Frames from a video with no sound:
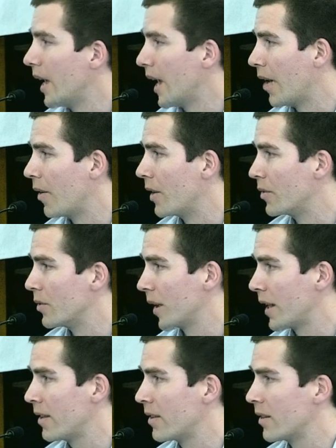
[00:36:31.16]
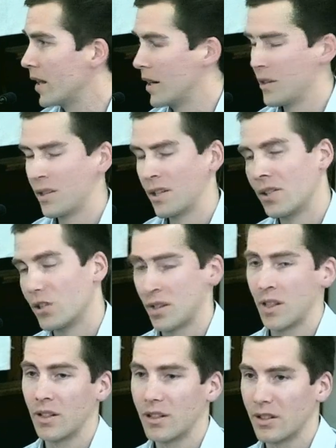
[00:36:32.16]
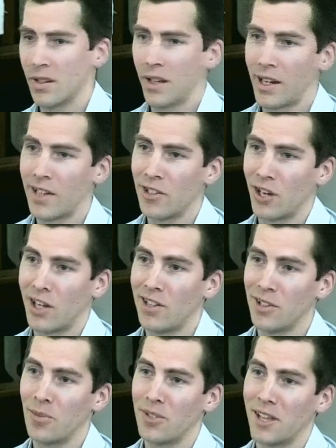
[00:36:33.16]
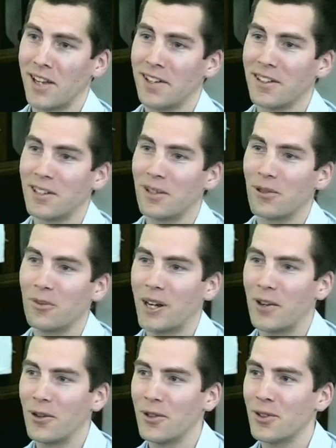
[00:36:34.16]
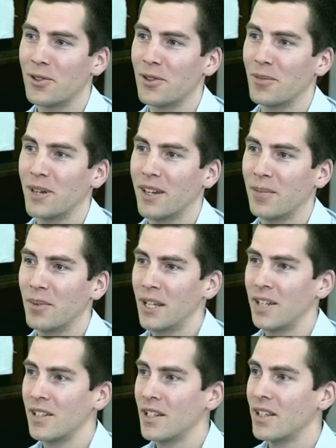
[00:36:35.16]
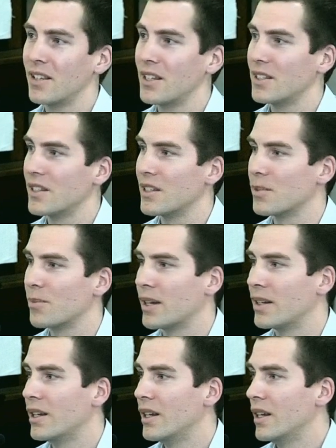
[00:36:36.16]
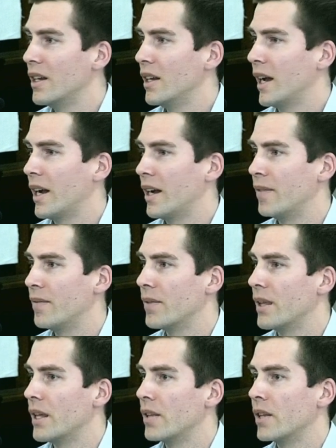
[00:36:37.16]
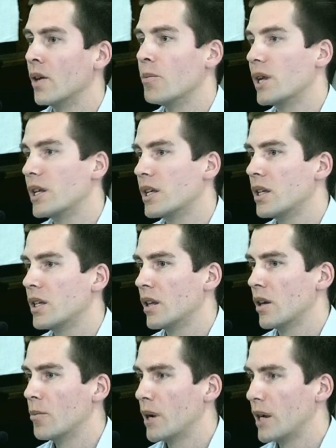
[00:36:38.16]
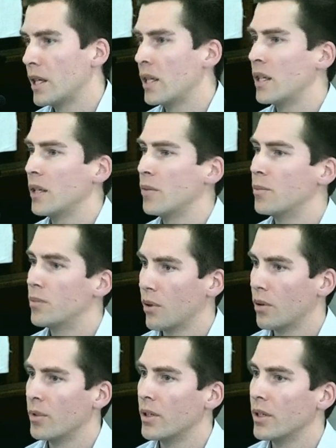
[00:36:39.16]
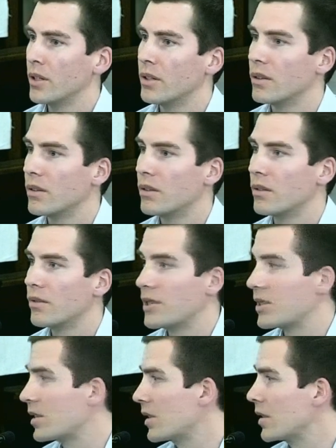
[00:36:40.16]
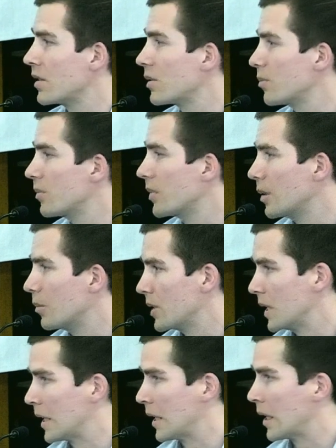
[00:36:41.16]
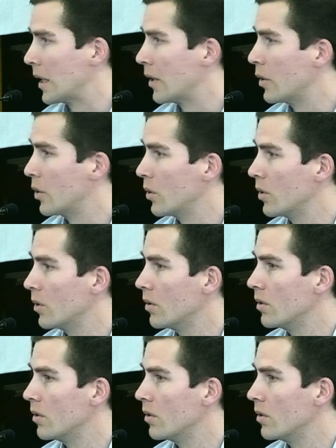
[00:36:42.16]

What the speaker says: how I view faith, and it's interesting, is like it changed substantially from my honours to my PhD thesis. Mm. But there are many prominent physicists in particular who